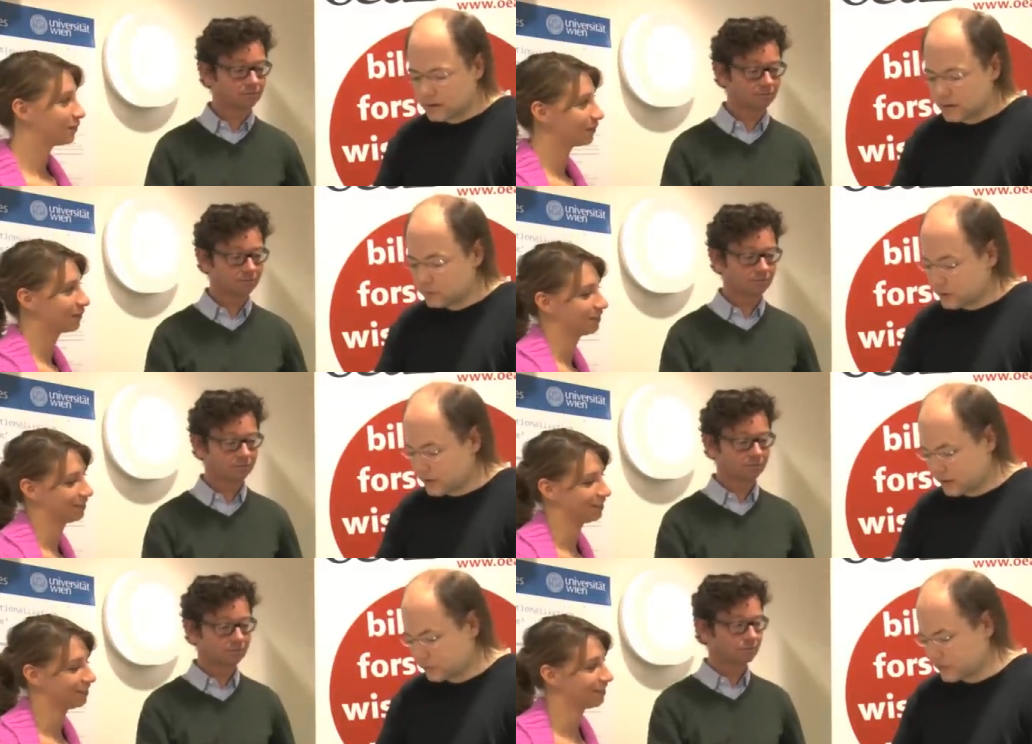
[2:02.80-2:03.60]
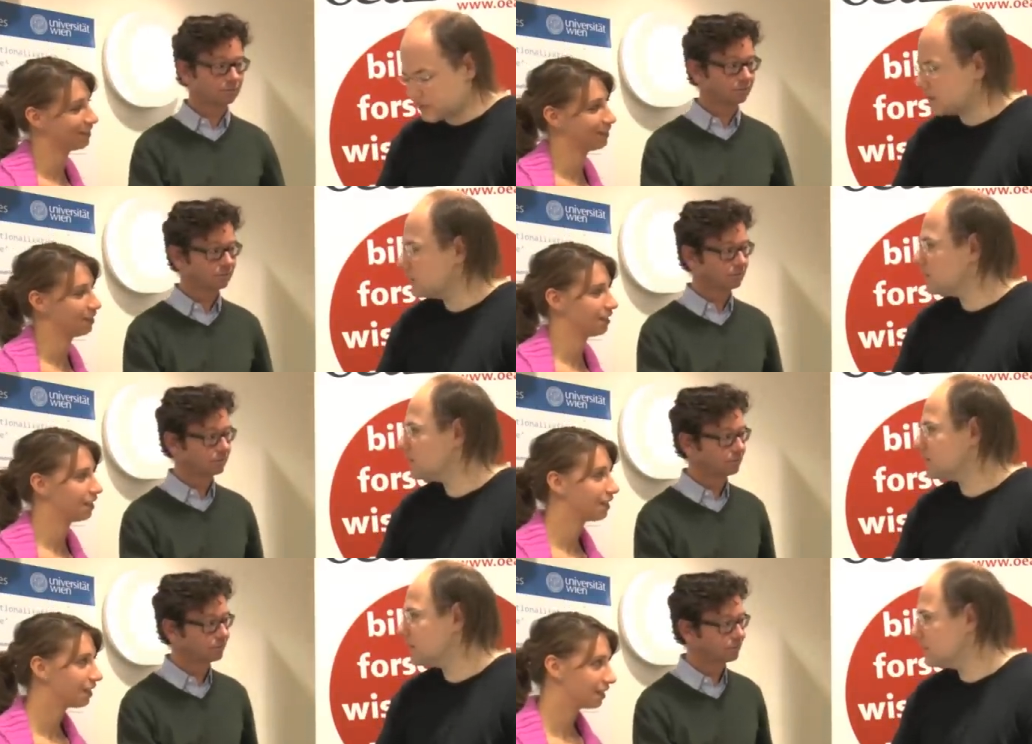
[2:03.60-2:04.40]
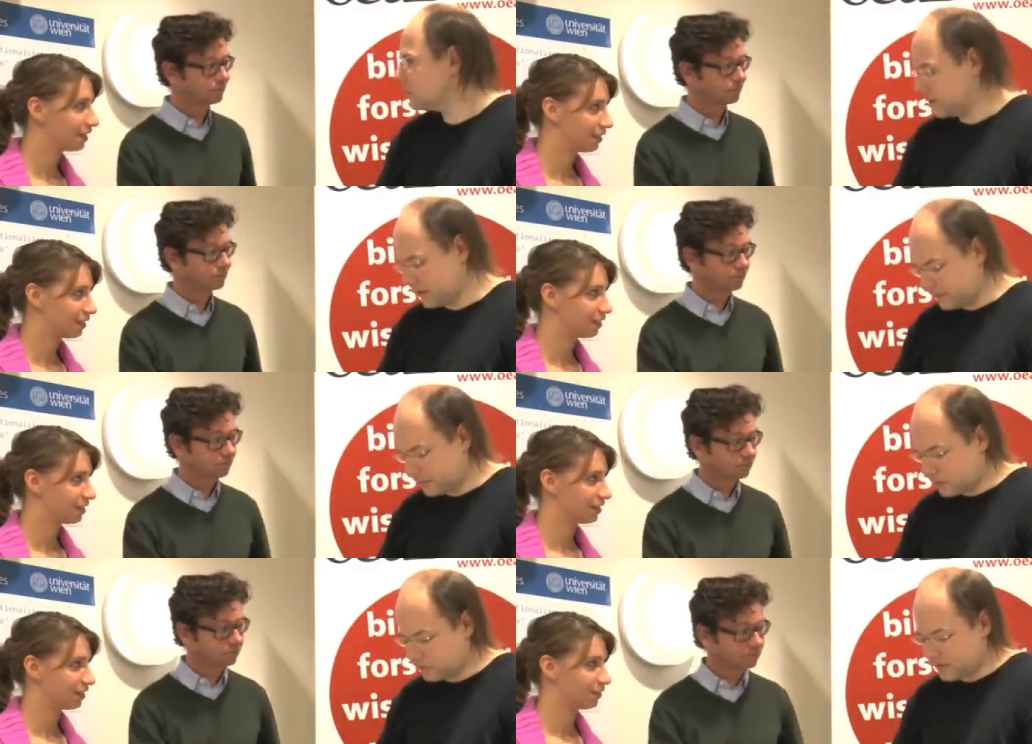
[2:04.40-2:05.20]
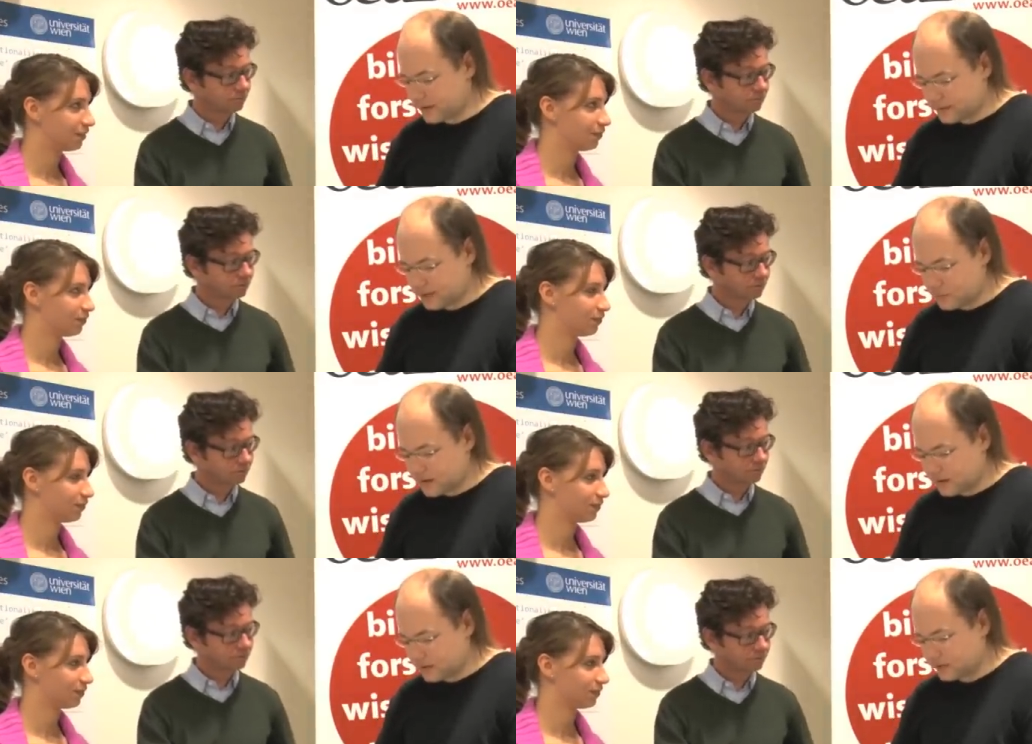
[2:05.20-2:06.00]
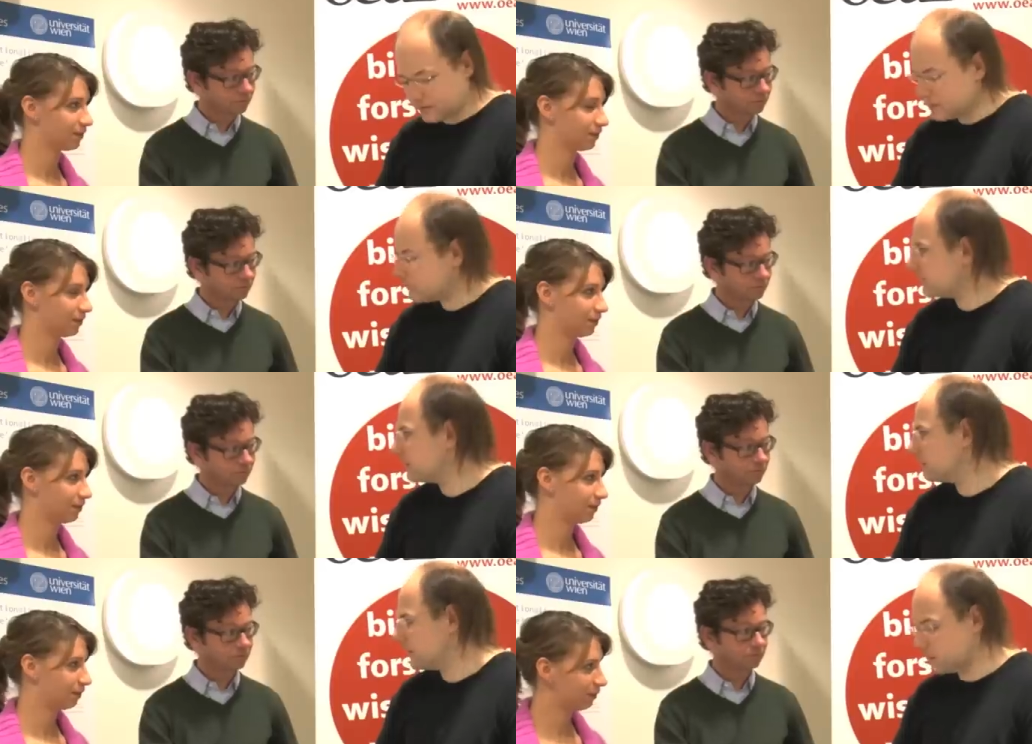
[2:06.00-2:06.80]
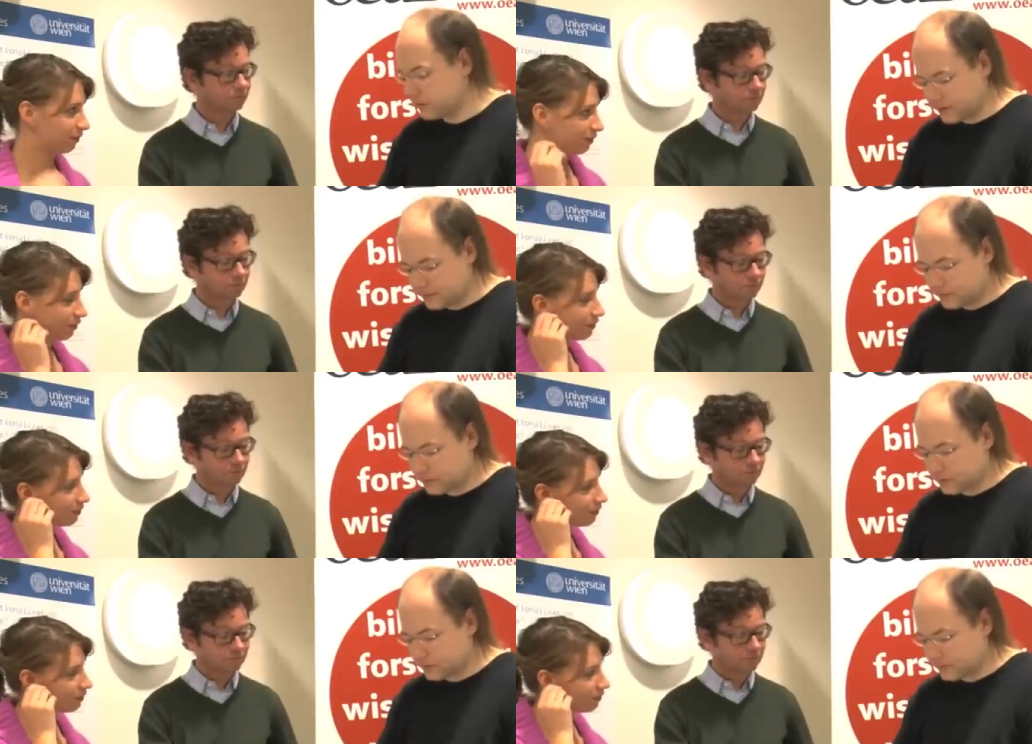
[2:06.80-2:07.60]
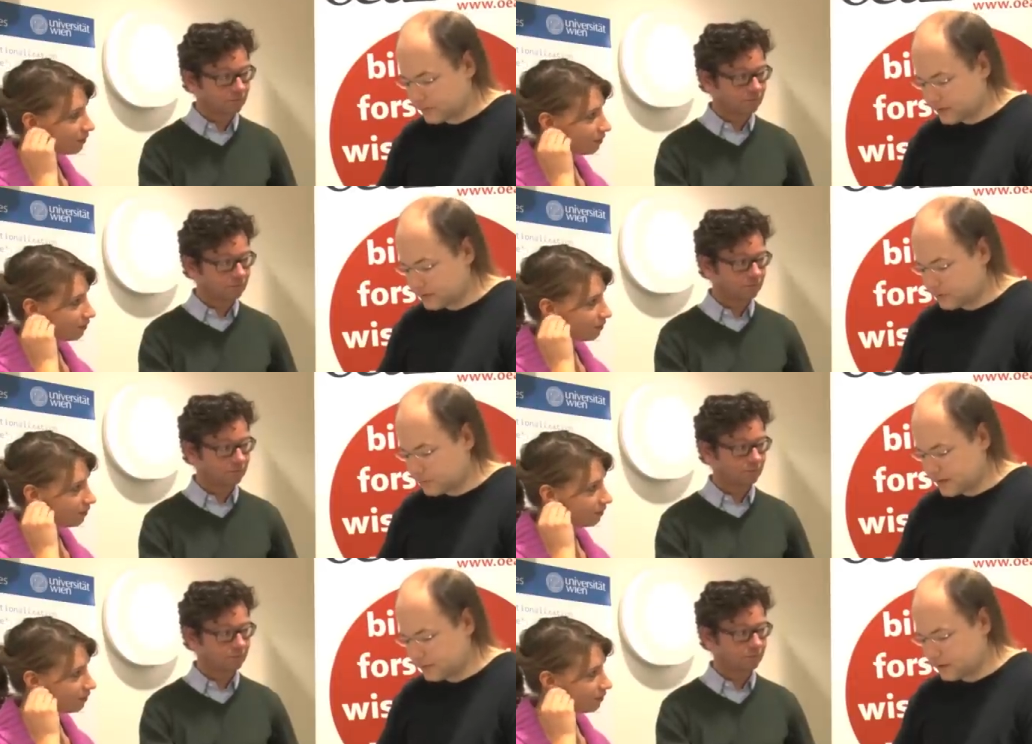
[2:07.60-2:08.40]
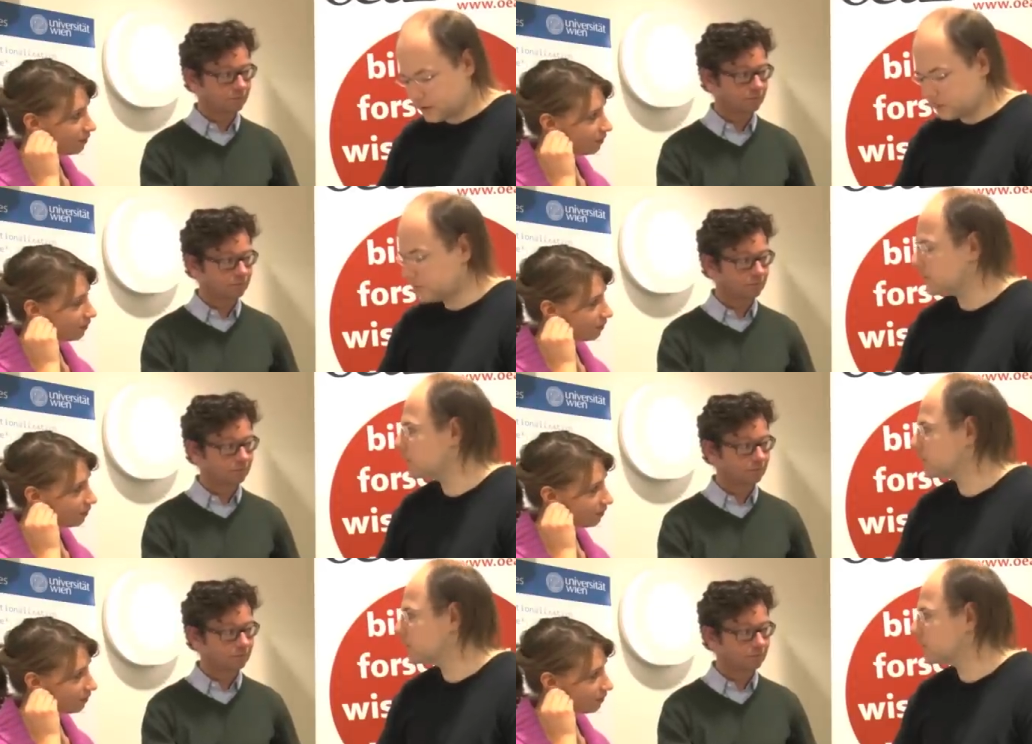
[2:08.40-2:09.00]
Speaker 1: In your lecture, the limited interest of academic staff and faculties got the second place out of the